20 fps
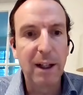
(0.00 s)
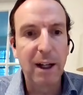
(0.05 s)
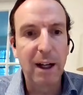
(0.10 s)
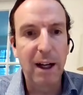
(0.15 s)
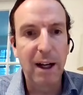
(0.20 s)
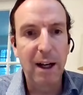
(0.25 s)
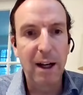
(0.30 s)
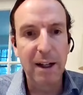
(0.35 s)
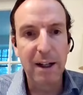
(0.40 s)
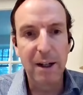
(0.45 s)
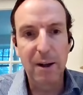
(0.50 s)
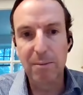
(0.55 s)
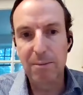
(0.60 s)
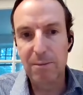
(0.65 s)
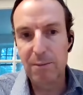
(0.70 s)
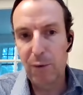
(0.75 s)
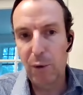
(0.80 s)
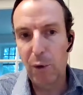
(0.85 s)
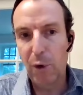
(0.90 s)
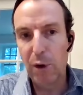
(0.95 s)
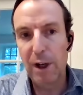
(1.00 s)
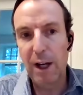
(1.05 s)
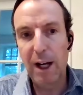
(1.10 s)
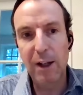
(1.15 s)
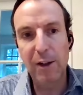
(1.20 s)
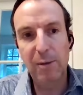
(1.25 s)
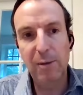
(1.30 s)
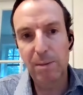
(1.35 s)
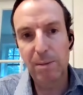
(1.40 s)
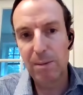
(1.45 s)
Uh, you know, four
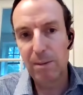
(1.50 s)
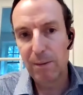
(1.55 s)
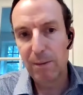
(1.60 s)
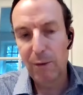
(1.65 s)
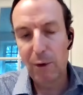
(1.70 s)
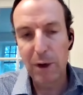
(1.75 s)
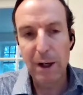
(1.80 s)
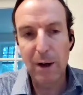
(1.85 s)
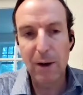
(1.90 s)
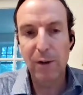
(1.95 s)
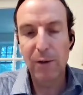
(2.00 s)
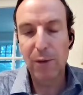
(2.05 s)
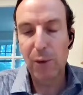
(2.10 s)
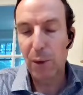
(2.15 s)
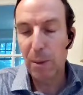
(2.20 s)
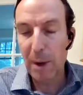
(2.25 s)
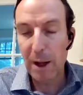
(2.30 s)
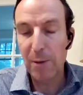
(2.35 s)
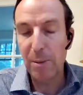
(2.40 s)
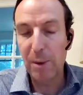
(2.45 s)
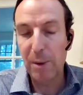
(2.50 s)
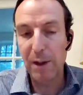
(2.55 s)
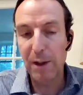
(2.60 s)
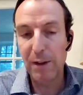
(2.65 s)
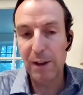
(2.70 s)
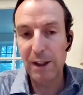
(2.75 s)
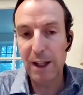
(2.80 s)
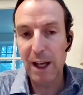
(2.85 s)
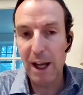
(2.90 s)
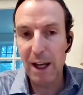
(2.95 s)
days, four years, four months plus
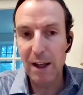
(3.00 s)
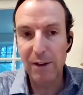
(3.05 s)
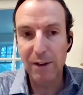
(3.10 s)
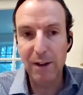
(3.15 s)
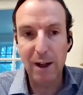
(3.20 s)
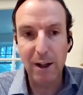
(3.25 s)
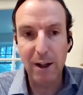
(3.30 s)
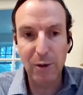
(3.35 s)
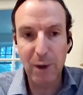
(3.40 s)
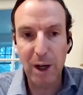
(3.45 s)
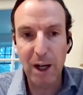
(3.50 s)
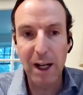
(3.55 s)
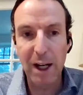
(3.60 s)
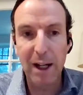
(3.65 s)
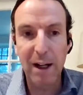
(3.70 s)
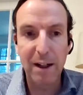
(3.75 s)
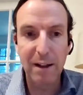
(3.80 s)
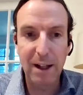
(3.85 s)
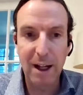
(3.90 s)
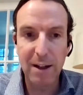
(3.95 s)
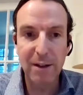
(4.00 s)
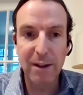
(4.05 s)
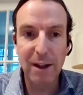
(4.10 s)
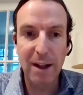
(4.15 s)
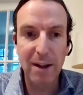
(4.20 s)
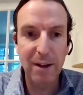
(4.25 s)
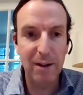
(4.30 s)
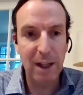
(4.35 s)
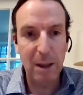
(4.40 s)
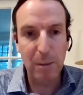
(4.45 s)
a day. Stocks trading at 10
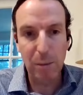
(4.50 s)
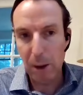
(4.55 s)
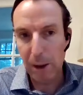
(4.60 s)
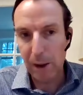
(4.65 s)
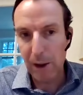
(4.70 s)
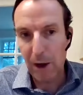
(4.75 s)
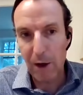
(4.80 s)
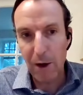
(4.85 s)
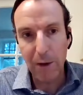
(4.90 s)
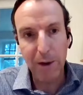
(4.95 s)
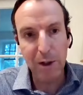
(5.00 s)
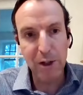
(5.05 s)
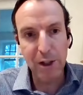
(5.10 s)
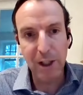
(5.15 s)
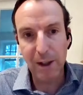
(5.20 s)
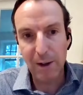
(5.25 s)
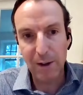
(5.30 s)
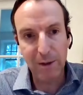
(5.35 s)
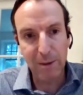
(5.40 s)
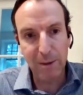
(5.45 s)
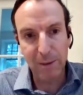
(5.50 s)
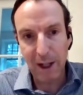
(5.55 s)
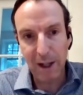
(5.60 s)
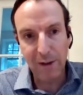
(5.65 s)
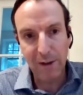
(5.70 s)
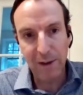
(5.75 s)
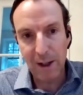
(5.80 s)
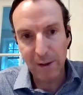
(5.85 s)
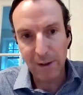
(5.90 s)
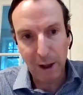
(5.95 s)
cents. They blow out all their shares from
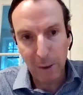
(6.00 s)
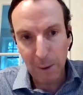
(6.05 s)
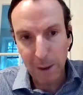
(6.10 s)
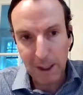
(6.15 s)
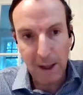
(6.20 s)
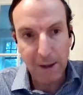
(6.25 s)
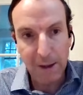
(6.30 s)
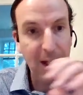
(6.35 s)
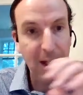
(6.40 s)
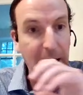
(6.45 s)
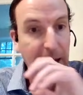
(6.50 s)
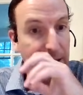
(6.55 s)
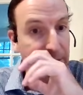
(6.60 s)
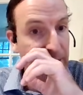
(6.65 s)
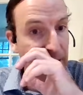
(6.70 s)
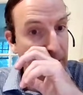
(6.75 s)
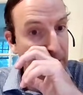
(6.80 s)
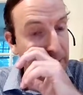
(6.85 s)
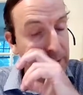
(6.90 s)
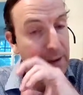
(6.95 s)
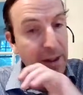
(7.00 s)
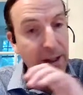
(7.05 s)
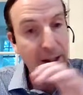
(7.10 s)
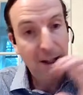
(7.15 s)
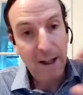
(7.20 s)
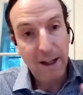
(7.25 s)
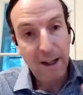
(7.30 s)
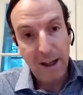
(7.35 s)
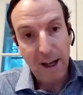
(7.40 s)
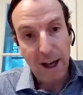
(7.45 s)
10 cents all the way down to eight cents,
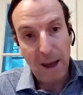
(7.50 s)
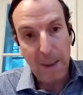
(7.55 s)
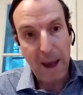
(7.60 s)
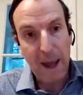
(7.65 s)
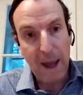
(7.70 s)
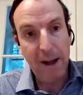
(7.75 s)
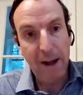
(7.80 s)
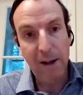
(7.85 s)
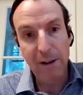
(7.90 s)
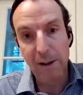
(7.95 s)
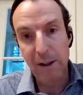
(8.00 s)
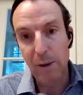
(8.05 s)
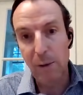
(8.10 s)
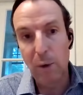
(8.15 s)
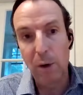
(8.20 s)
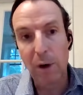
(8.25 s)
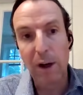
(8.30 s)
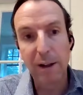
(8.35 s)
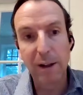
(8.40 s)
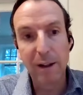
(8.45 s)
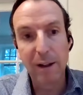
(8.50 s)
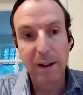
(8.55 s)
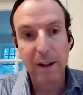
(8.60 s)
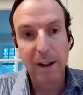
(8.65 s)
and they hang on to the warrant